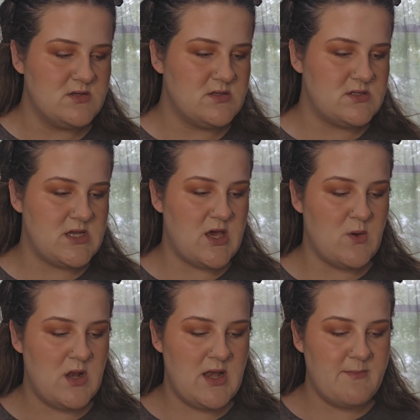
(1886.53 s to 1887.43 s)

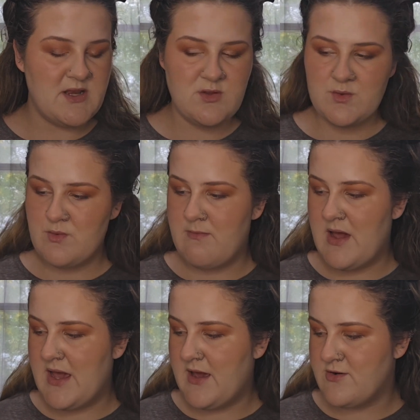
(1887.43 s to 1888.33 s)
So let me do
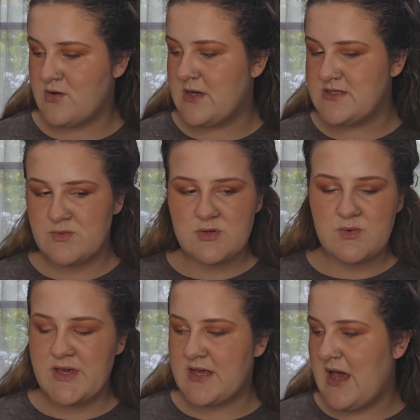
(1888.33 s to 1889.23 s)
my under eyes real
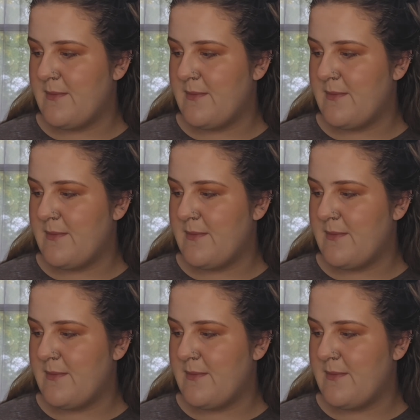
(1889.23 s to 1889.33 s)
quick.